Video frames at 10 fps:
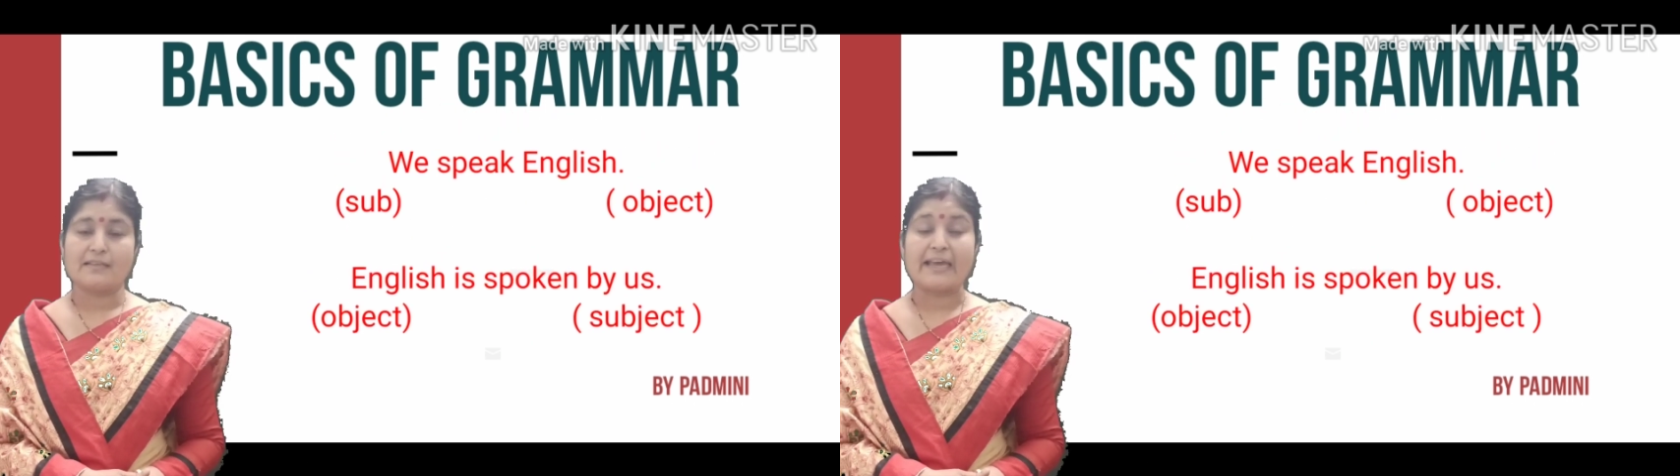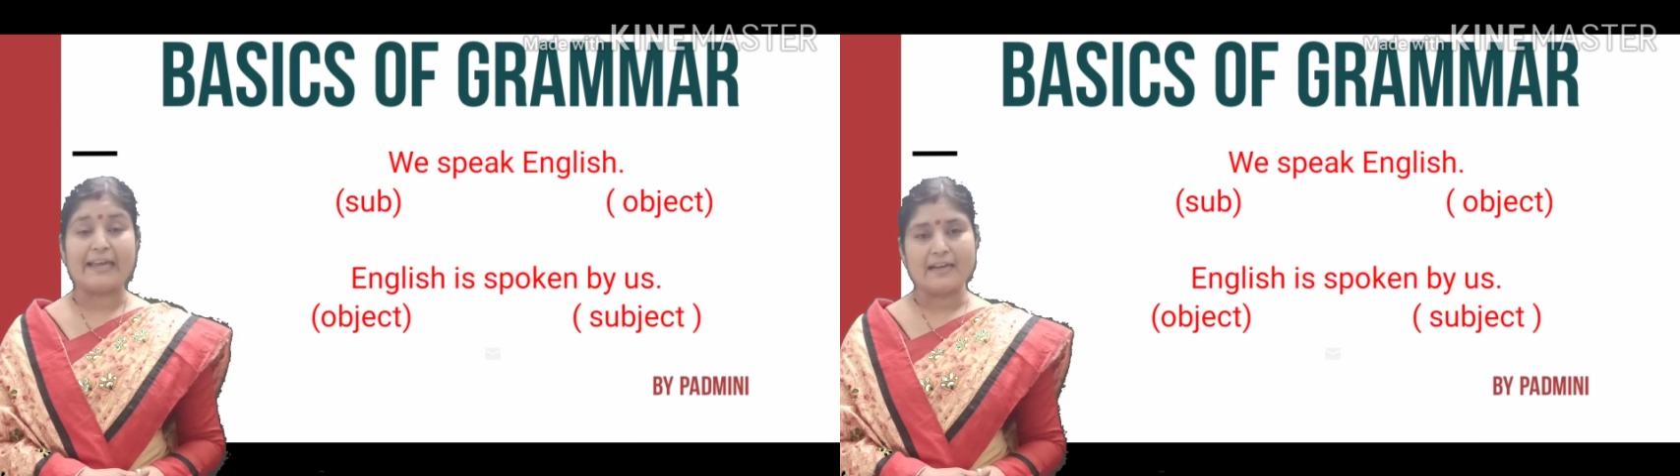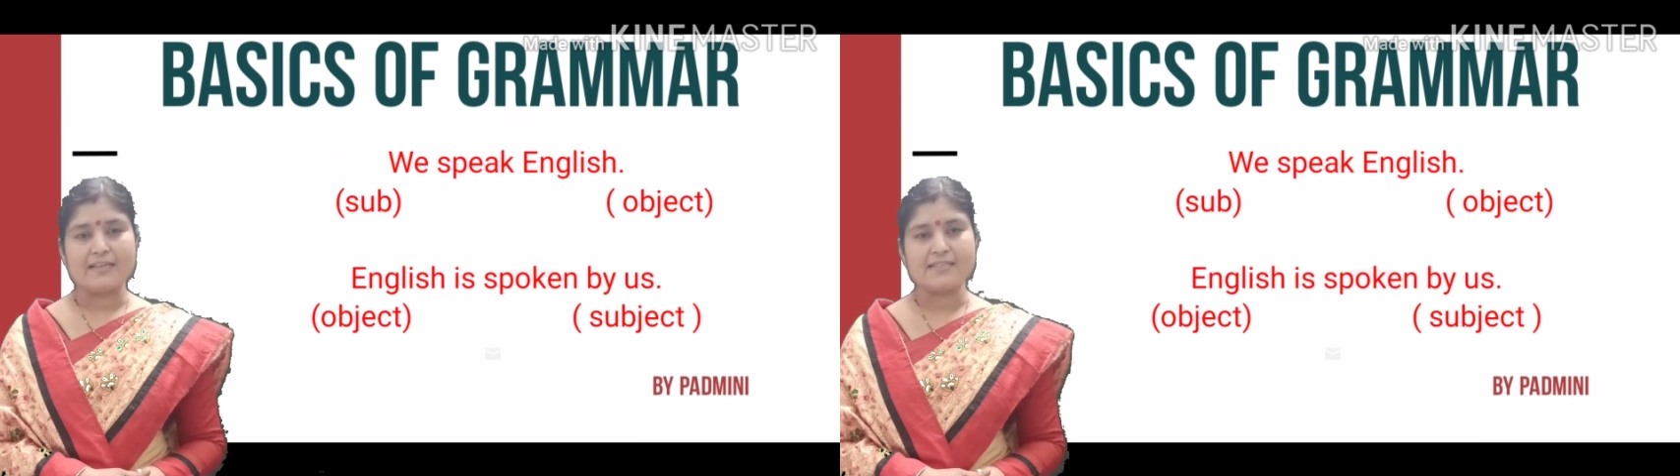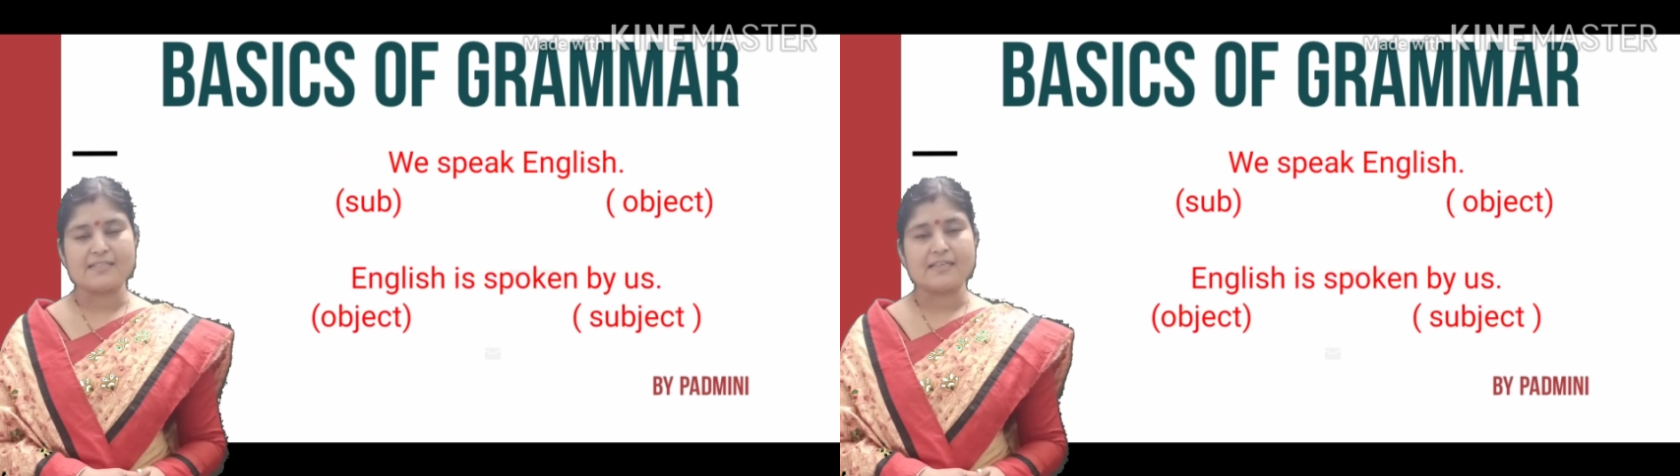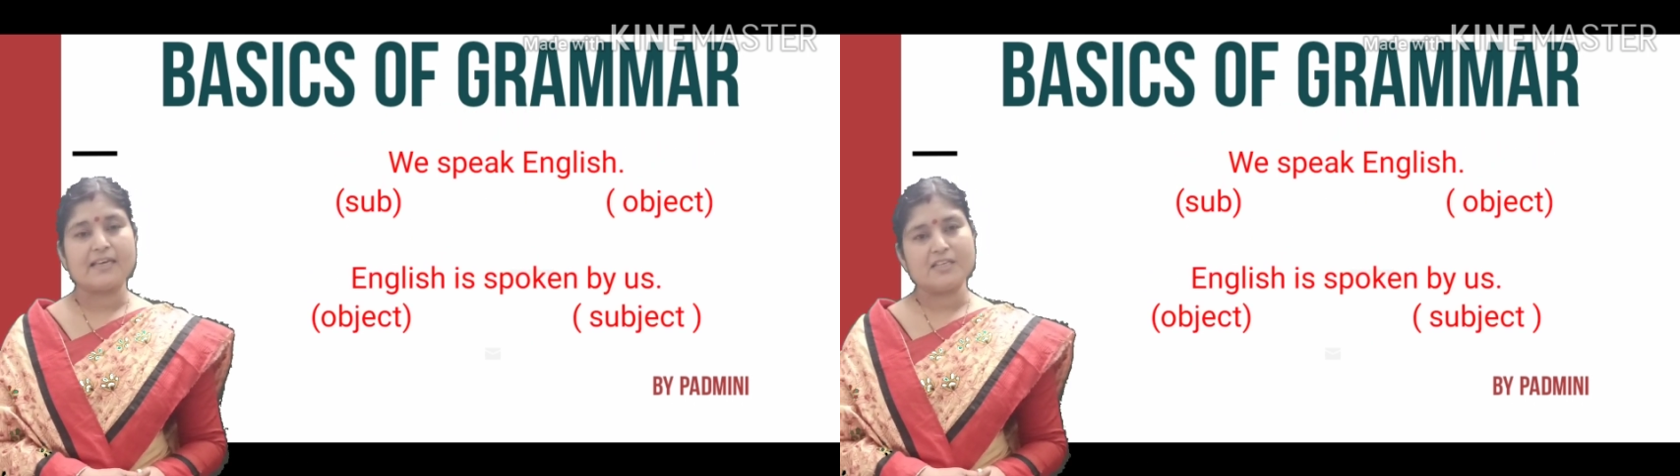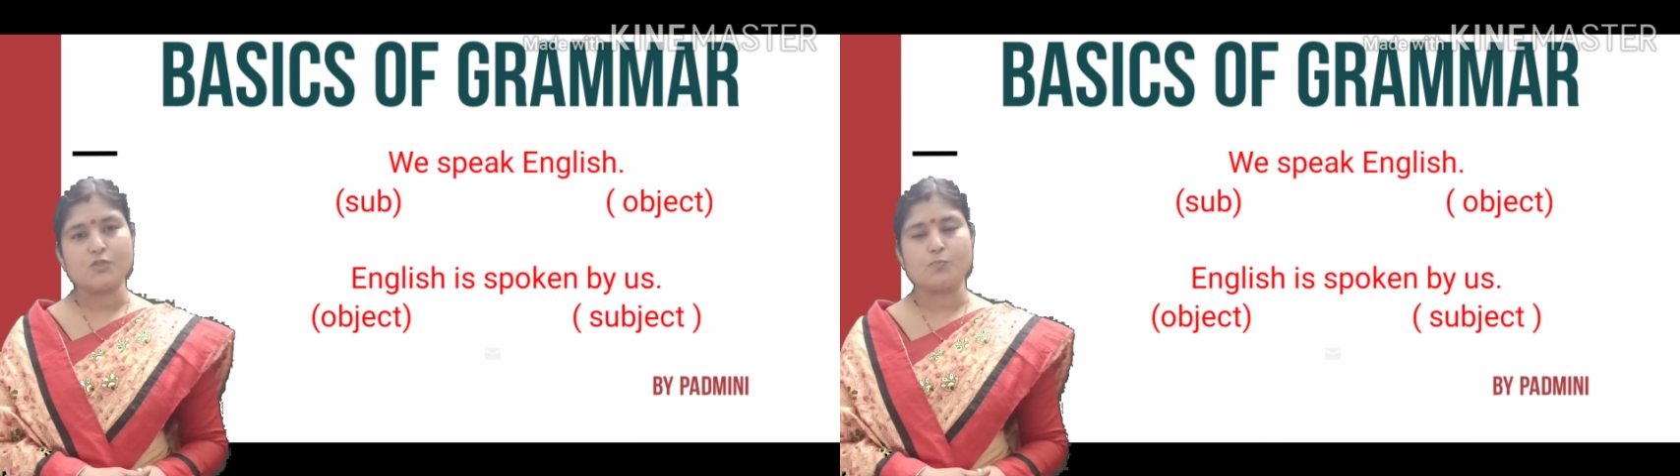English is